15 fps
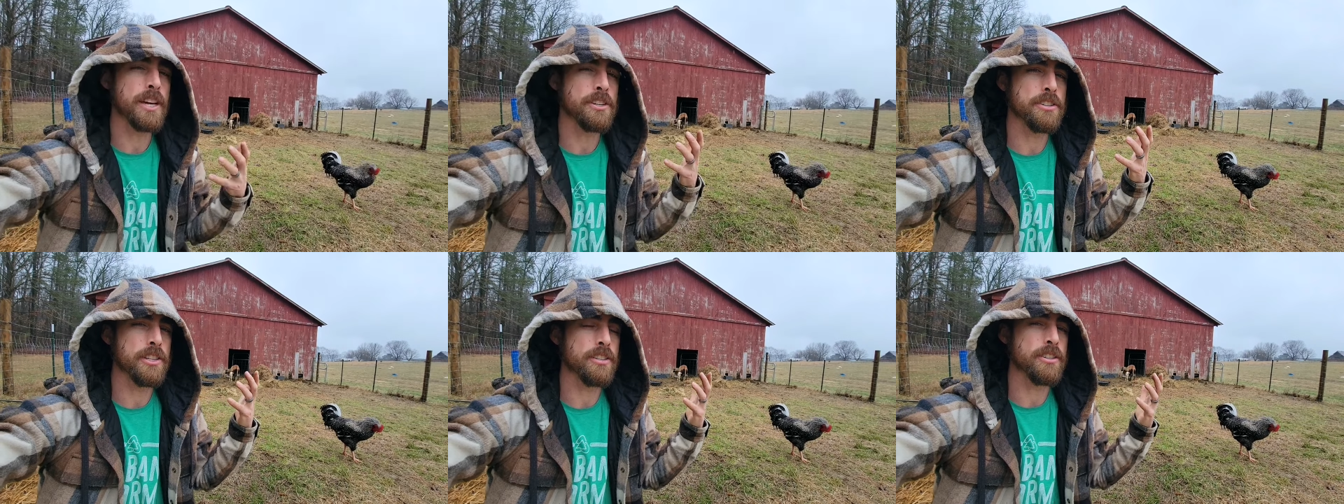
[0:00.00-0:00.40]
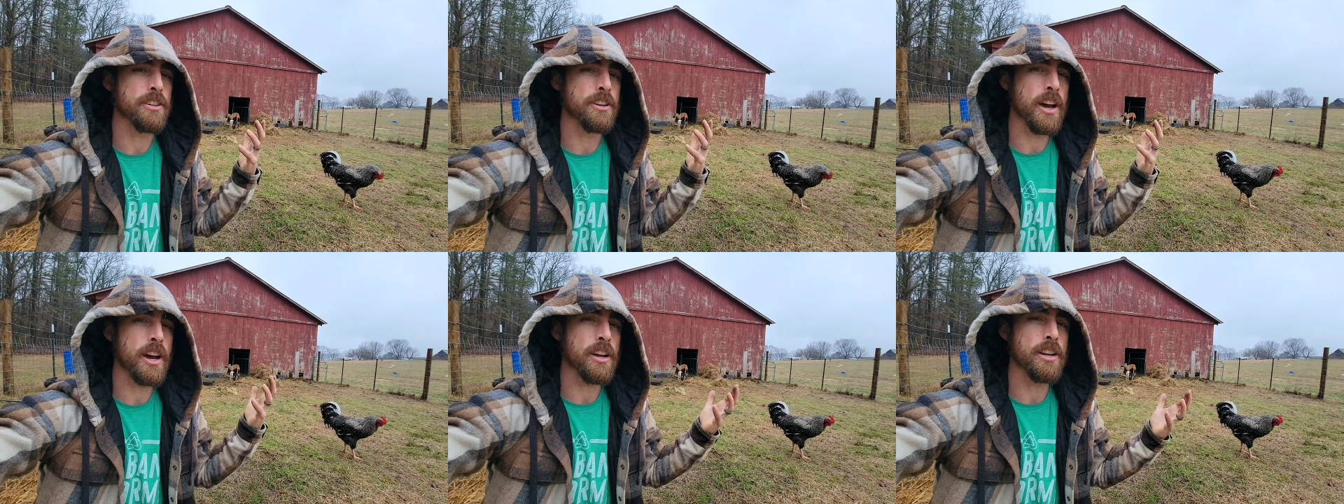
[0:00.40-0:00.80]
She's
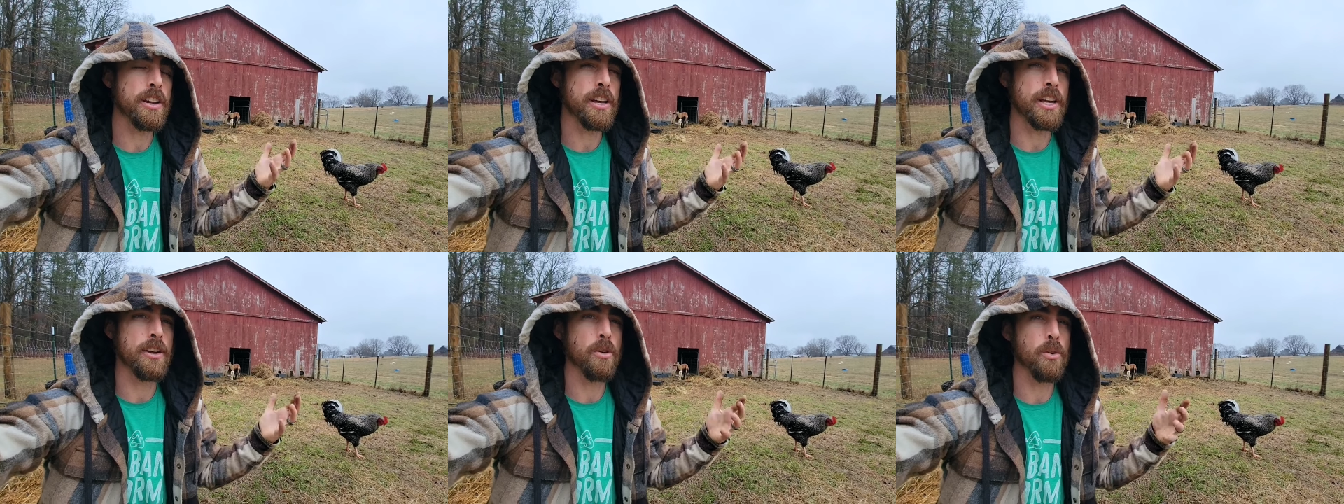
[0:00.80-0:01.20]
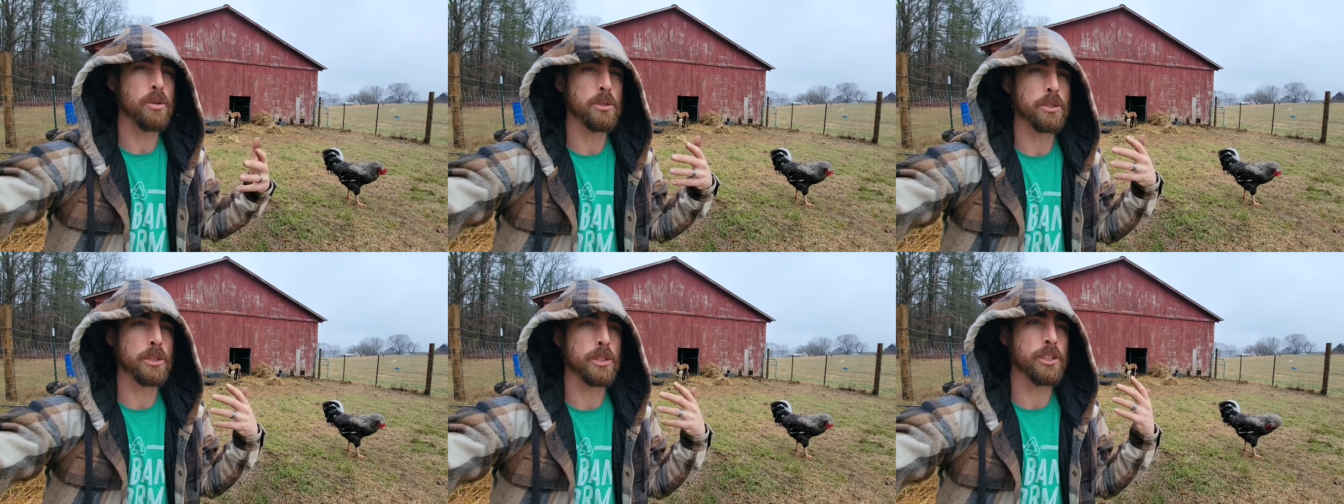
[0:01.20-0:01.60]
not an
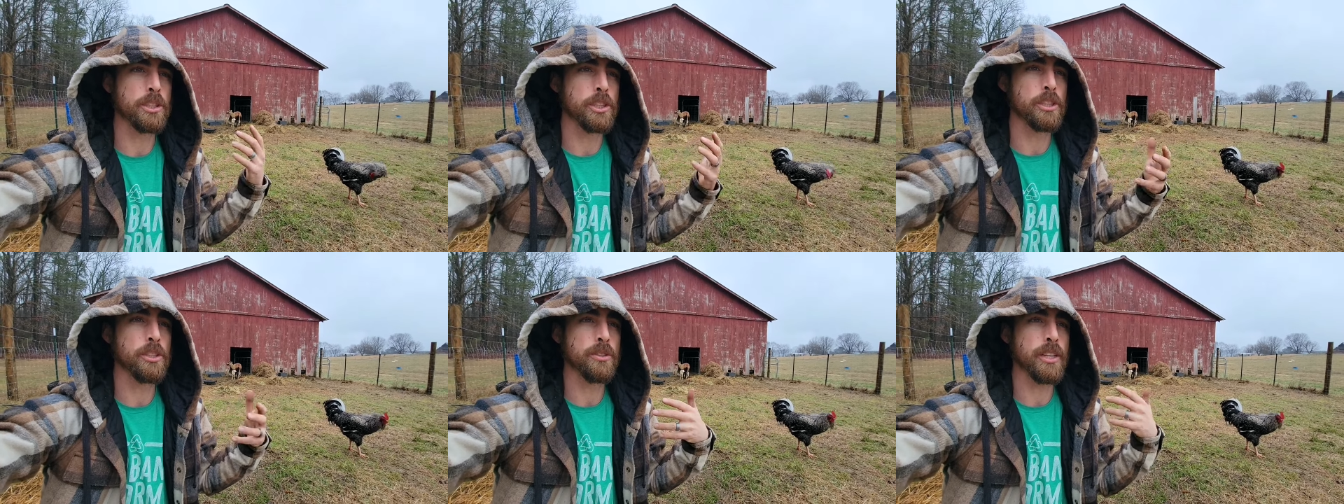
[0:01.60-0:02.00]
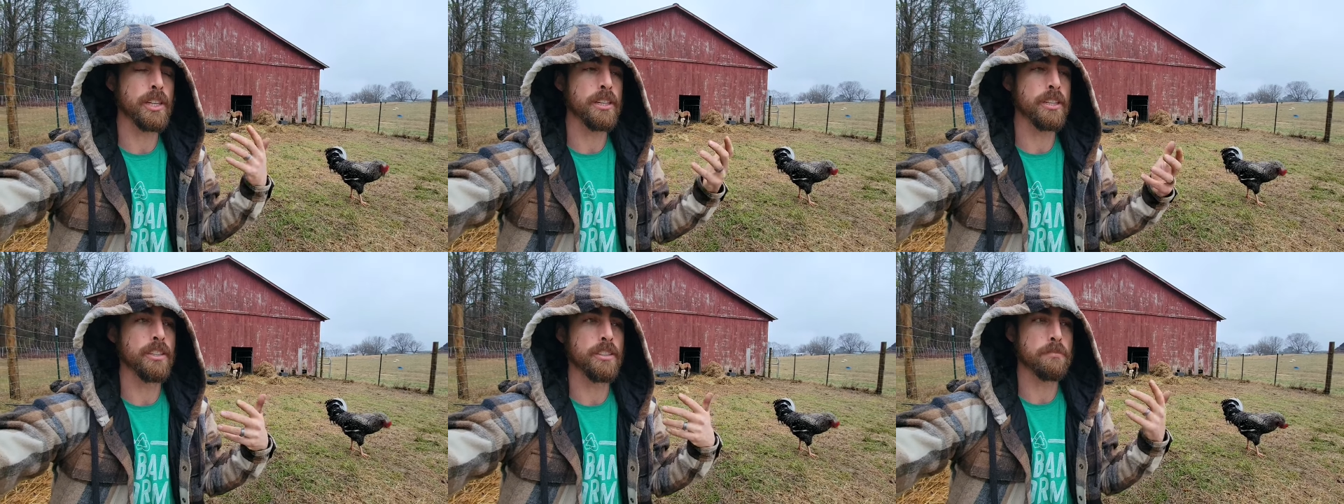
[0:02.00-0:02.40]
older ewe that
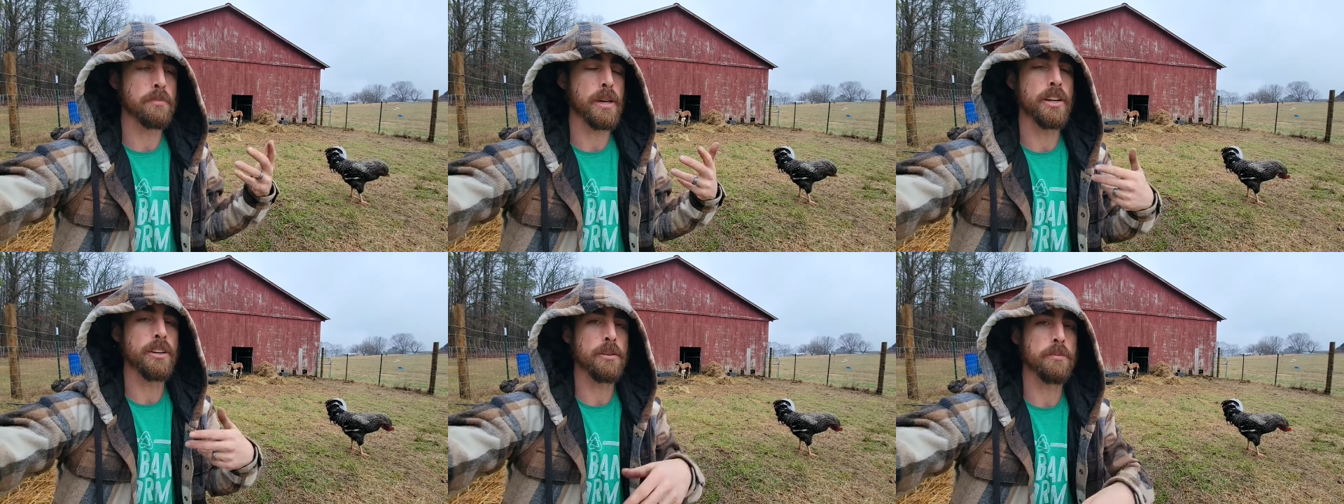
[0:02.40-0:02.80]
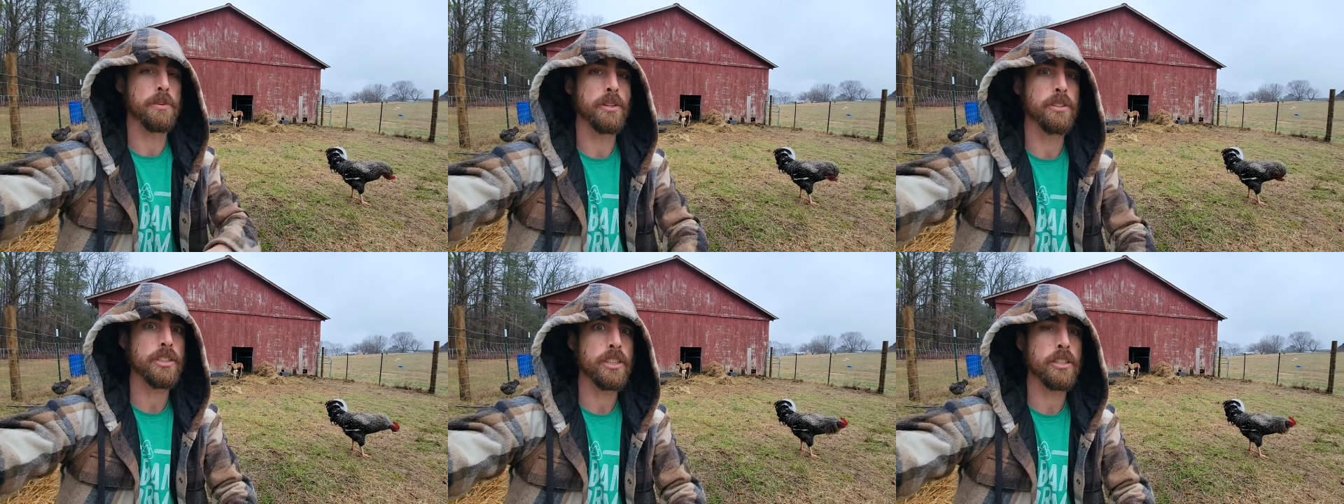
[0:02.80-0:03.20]
is better at
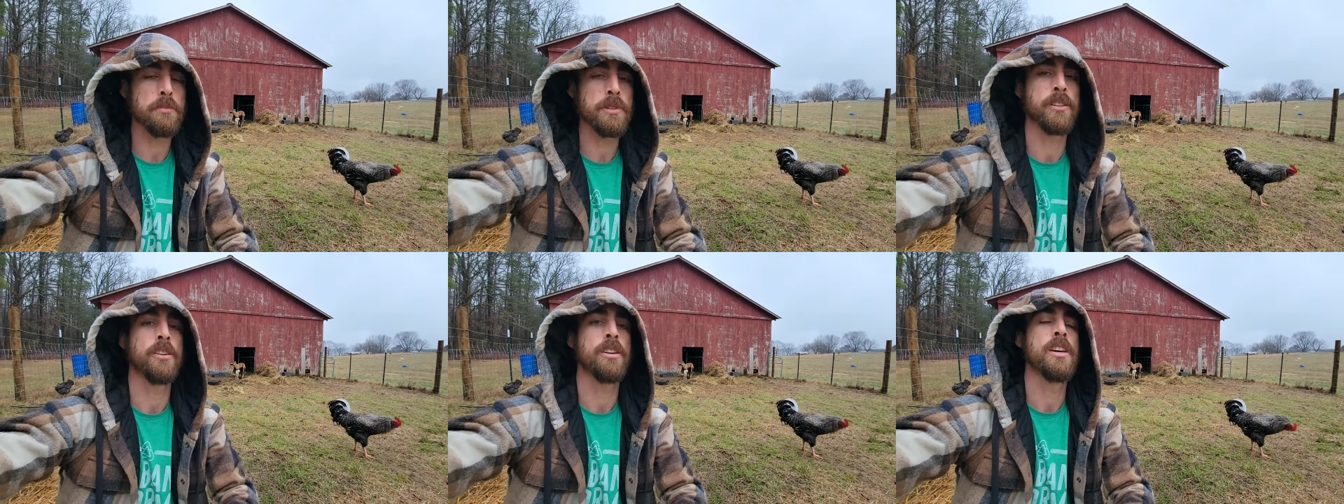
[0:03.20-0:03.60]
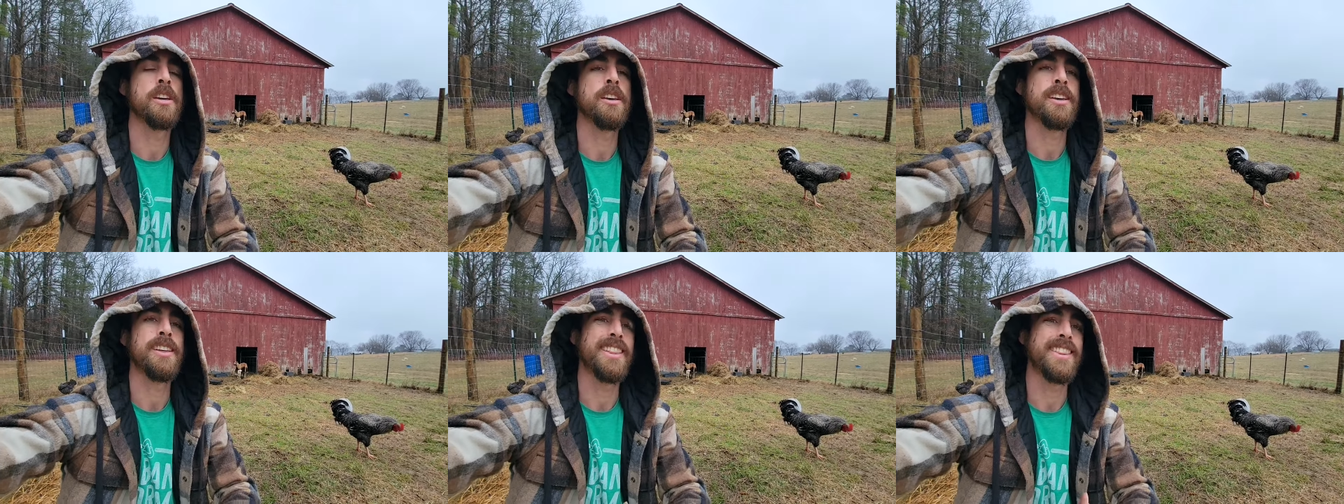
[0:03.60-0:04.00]
producing the milk,
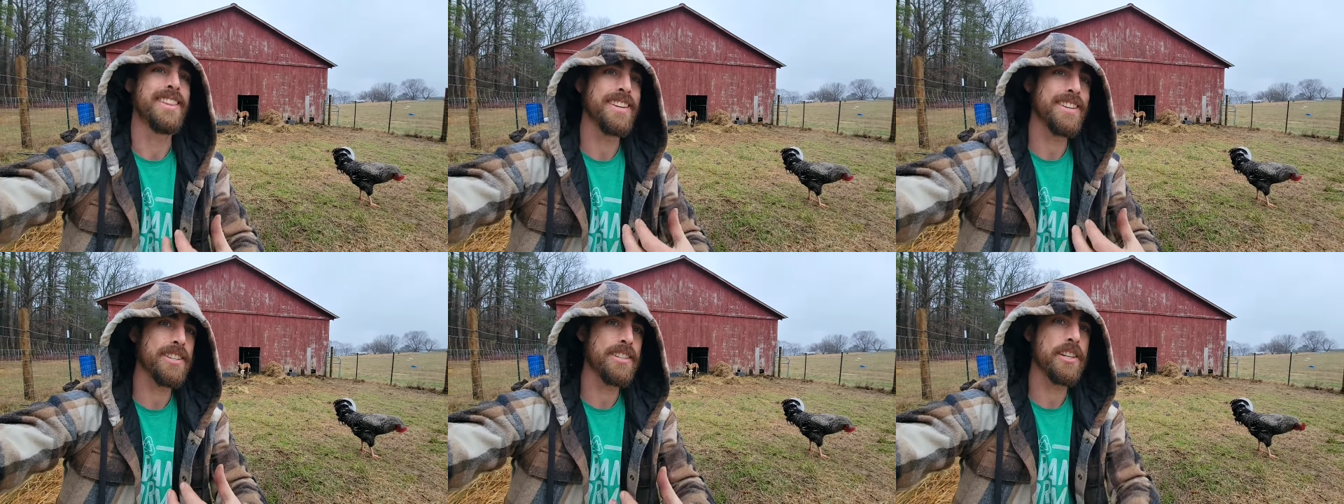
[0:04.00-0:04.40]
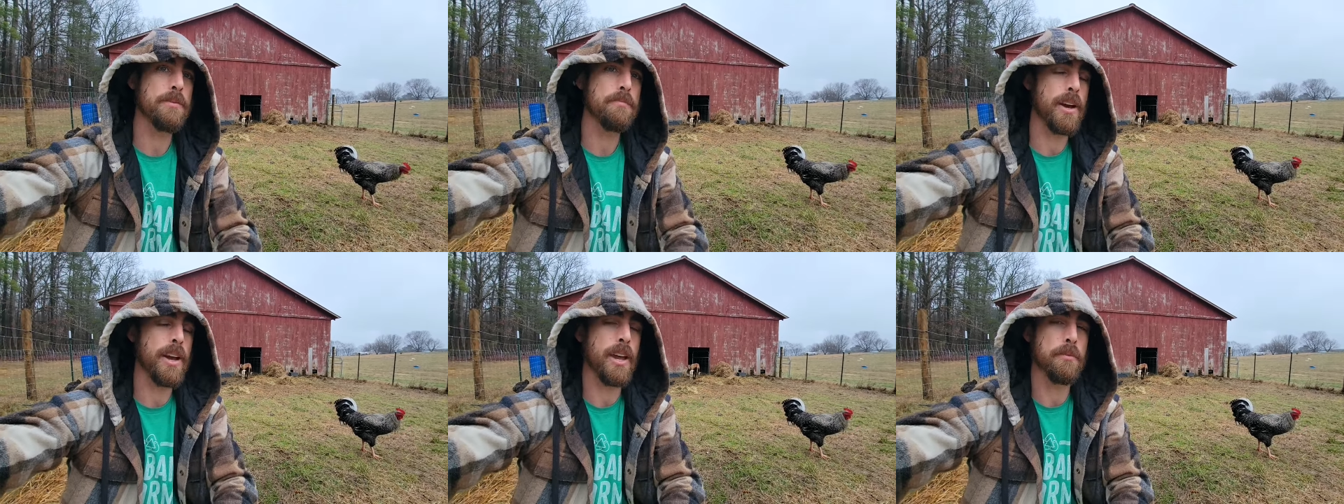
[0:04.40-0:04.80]
This sheep
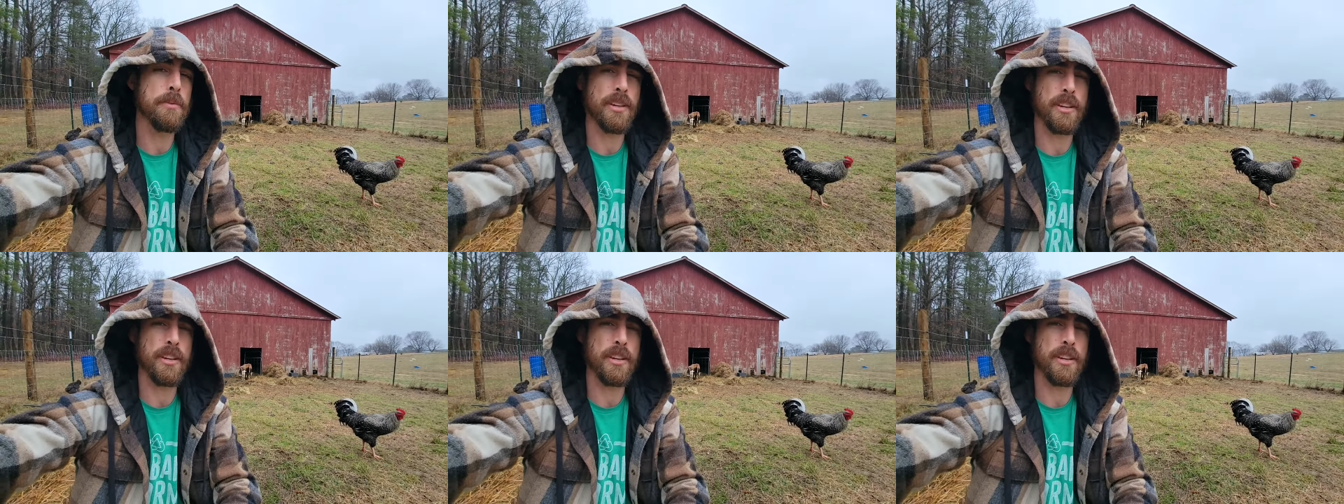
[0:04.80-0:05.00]
I am going to